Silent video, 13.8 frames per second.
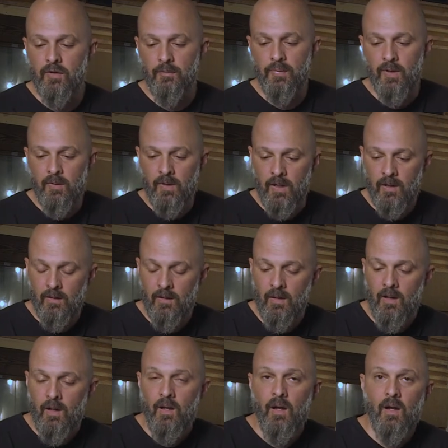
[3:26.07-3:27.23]
Computing.
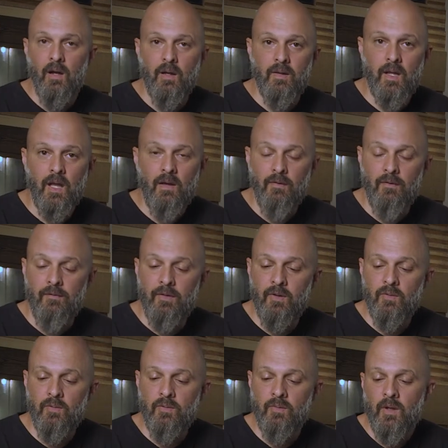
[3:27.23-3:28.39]
They have a
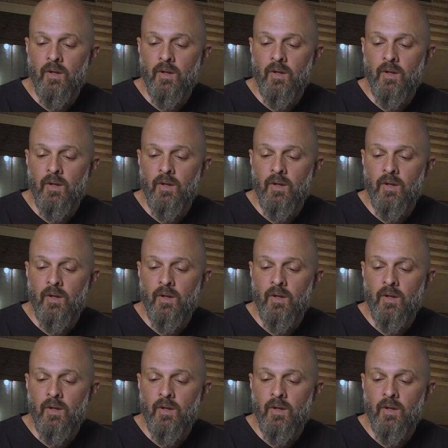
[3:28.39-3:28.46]
few